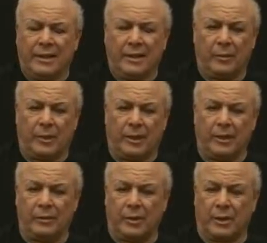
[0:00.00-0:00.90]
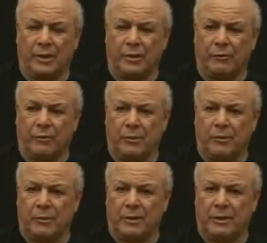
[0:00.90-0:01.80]
Now when I go
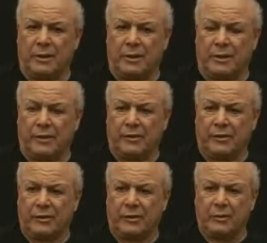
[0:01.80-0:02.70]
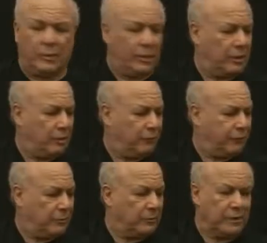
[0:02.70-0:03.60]
from this, when I go
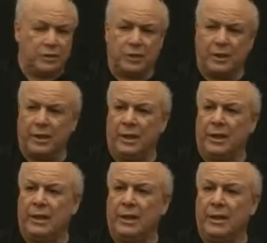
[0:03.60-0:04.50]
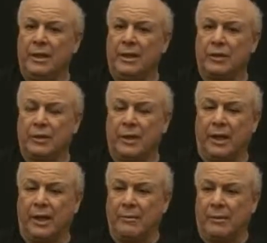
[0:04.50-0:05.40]
from the G to
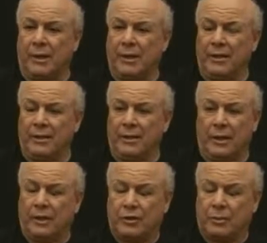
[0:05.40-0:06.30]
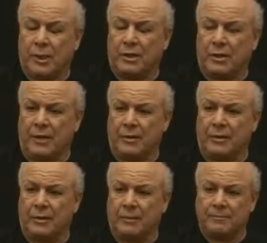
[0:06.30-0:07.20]
the A minor, to the
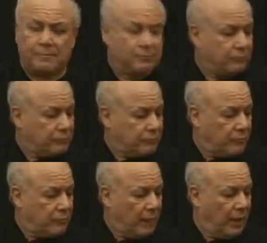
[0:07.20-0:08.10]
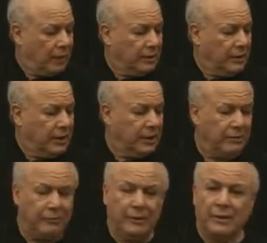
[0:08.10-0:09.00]
A7th, I
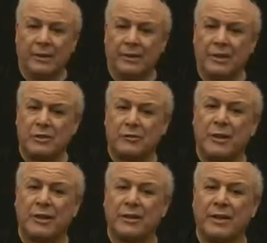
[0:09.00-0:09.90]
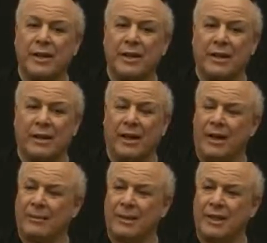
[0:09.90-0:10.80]
leave this finger there.
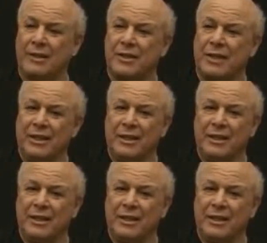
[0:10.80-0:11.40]
I'm lazy.